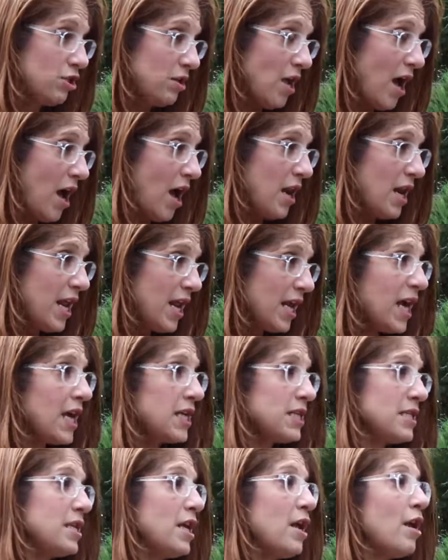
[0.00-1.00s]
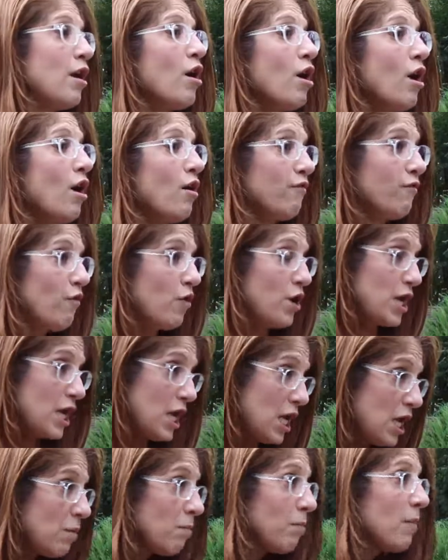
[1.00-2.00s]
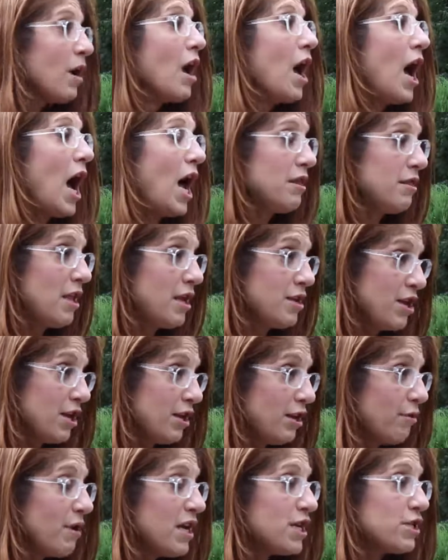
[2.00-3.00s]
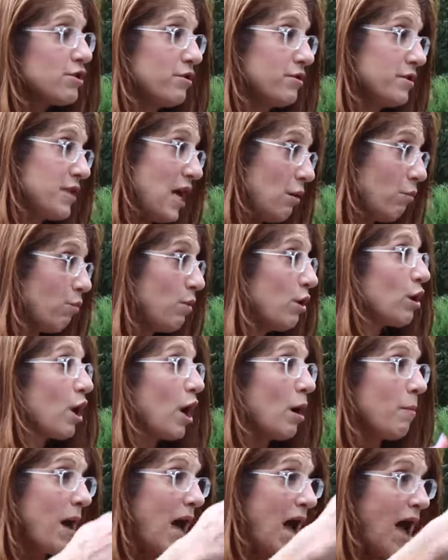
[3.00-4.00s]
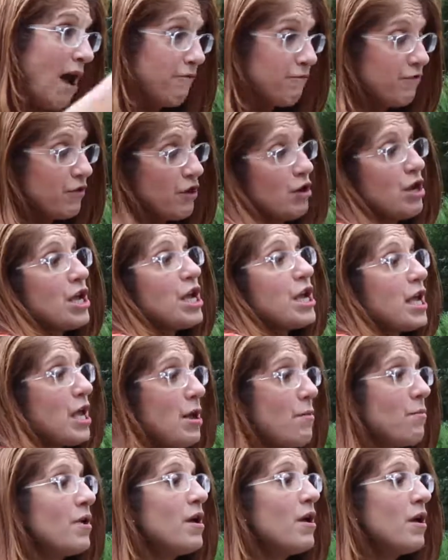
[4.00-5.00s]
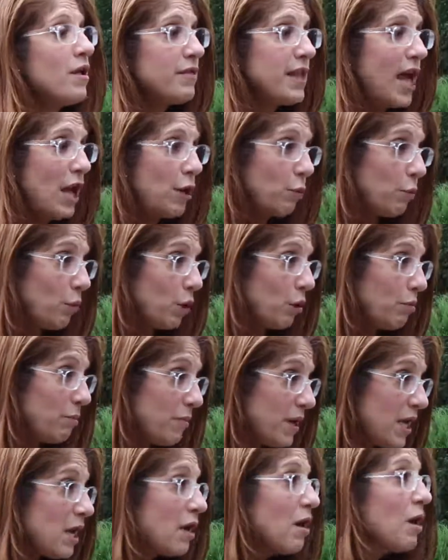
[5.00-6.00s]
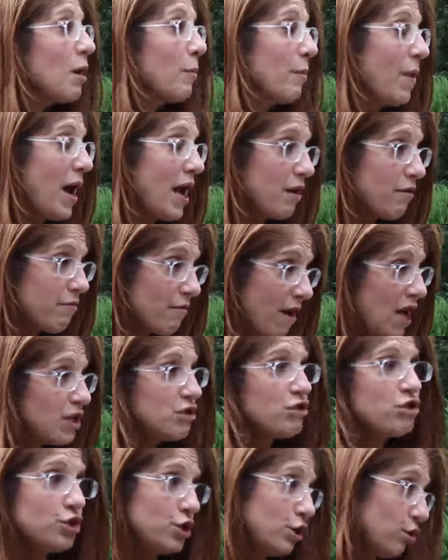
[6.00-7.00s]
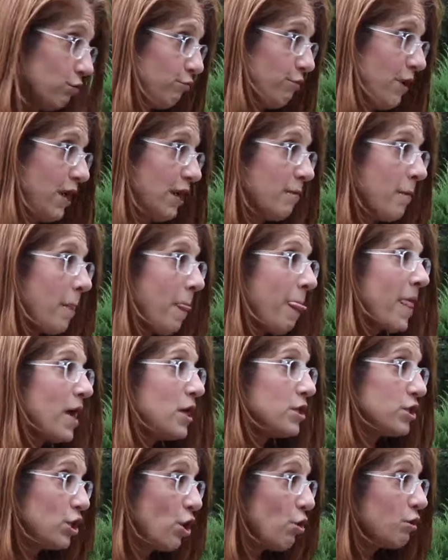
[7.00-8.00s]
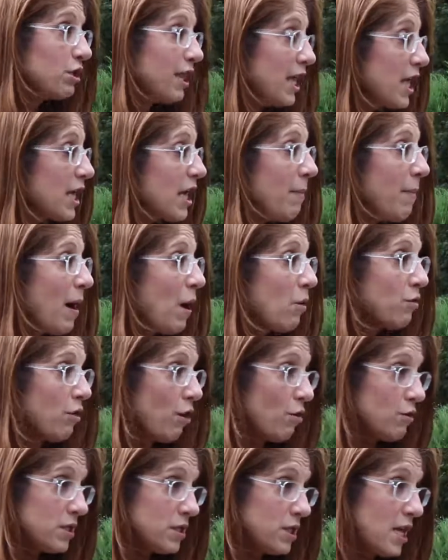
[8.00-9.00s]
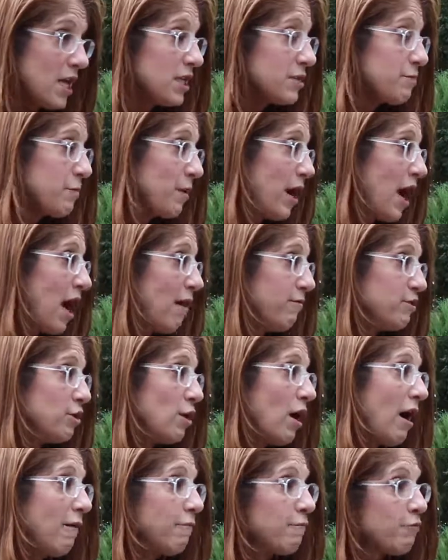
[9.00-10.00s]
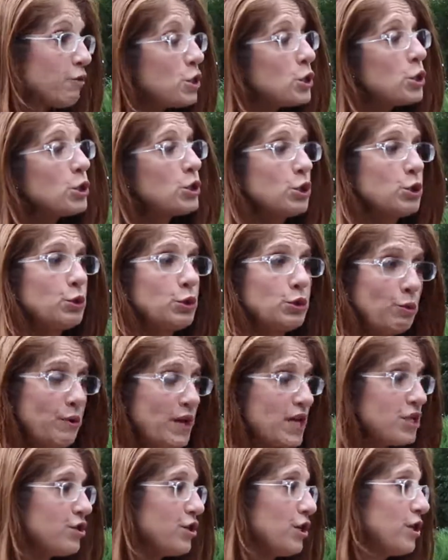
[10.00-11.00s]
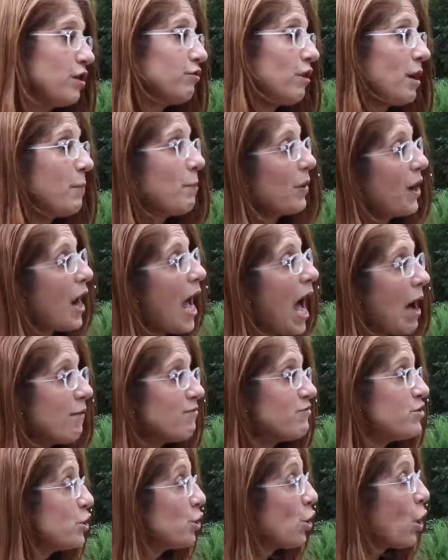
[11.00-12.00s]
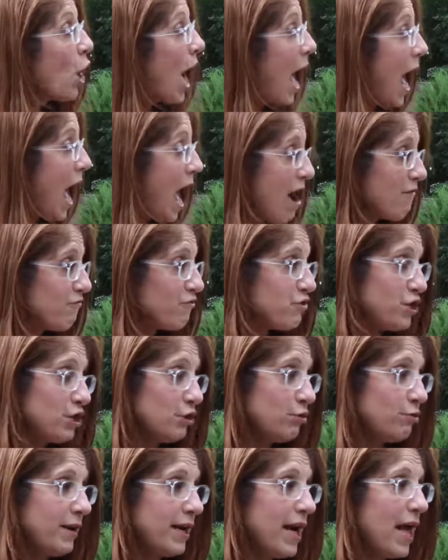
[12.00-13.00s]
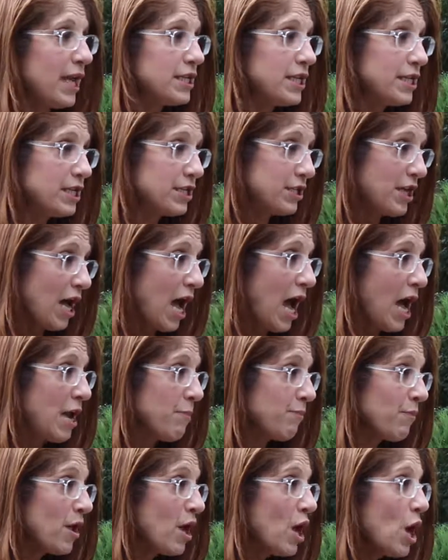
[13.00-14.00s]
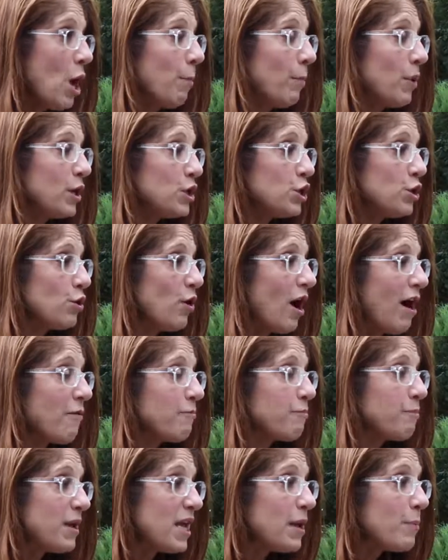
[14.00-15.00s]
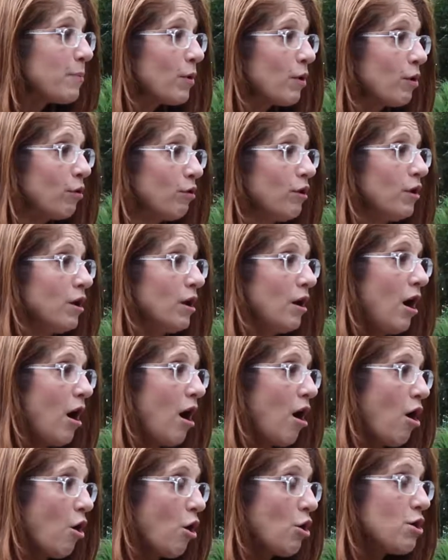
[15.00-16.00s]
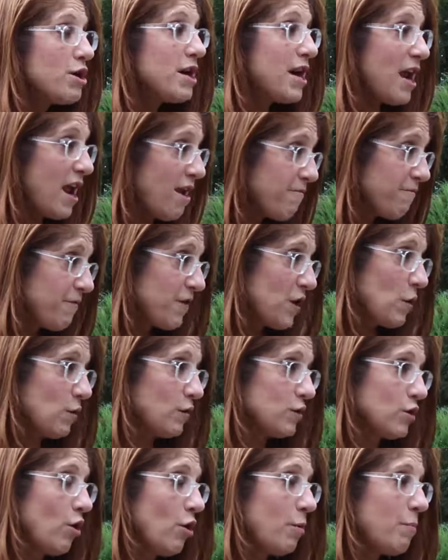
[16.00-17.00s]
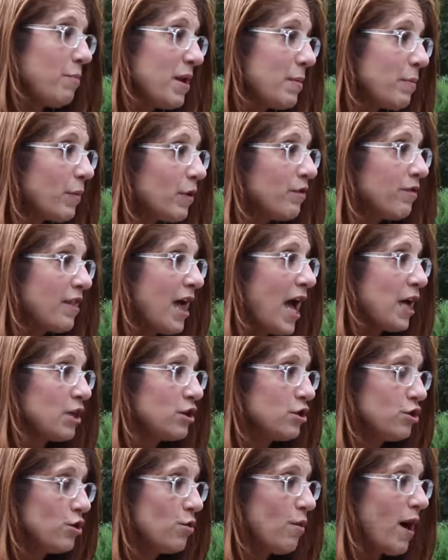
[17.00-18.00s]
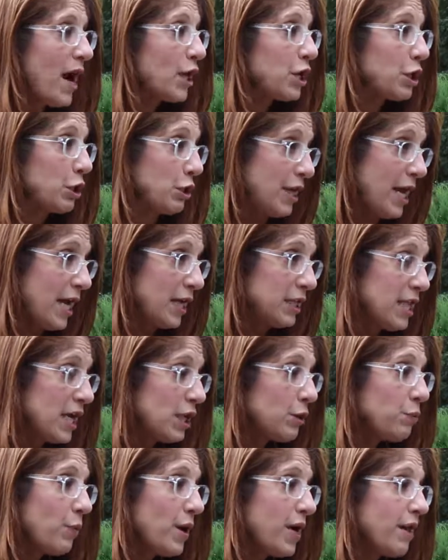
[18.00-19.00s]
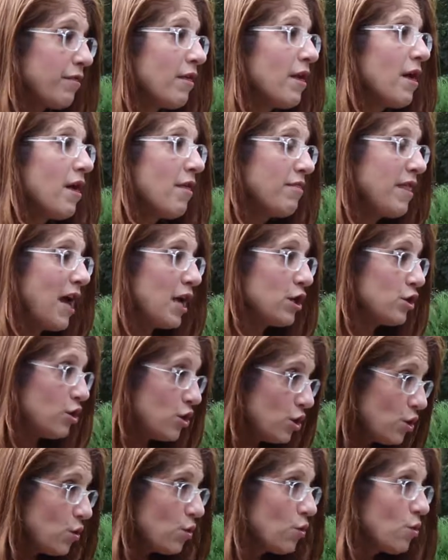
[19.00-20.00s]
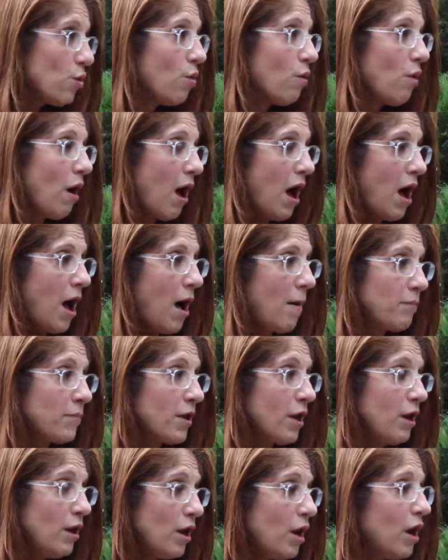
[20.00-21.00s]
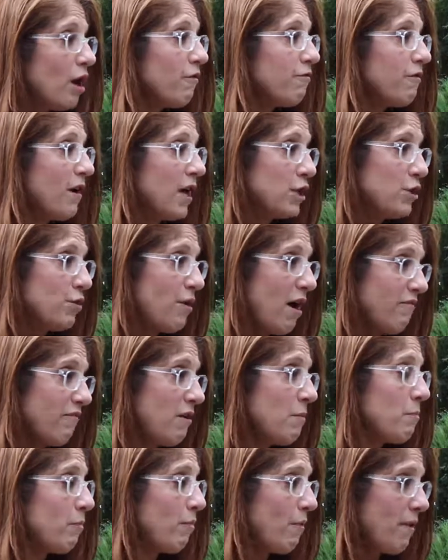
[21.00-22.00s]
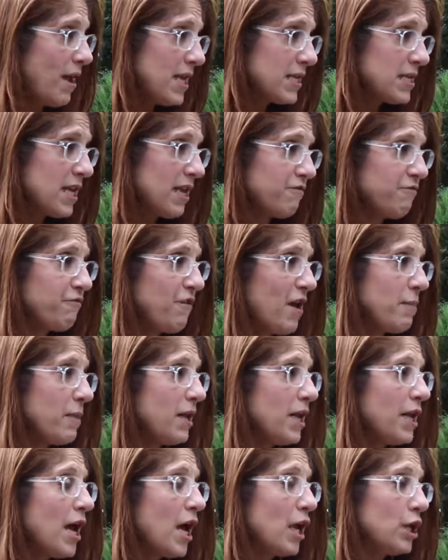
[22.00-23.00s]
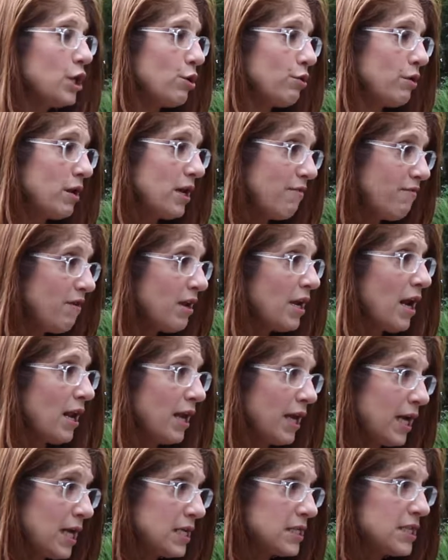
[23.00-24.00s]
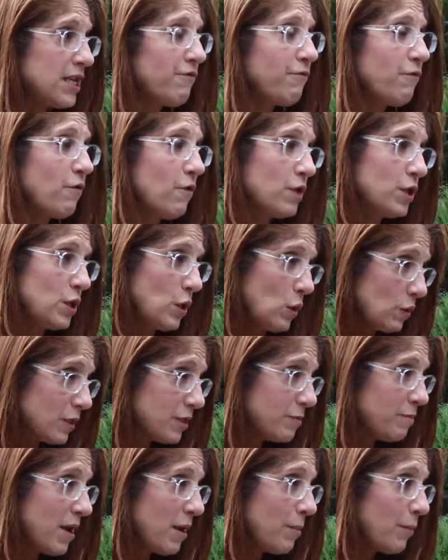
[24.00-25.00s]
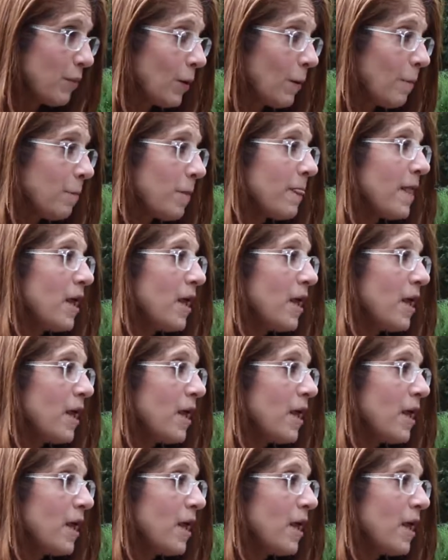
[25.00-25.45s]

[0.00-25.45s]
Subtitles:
a legacy for him and the generations that will come after him, that will be my grandchildren. So think about those things. Perhaps you have 2 to 3 children. Perhaps you don't have children at this time, but you have people or nephews or people that you are connected with, that you love and you have embraced as family, and you're leaving a legacy for those people.